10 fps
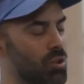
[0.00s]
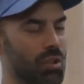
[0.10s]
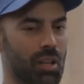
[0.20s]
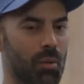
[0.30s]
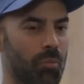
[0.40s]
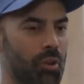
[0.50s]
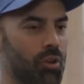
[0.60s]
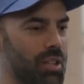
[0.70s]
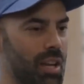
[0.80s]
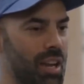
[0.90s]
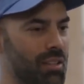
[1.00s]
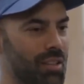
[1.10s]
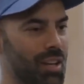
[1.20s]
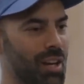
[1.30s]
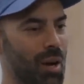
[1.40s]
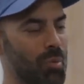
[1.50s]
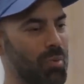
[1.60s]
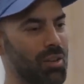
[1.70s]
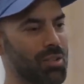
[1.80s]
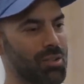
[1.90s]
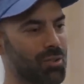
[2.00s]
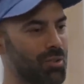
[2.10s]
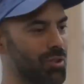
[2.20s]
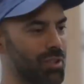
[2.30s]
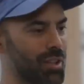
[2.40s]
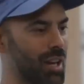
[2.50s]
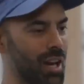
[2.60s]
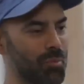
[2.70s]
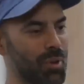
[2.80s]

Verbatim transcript: You know, like I'm 38, I'm about to turn 39.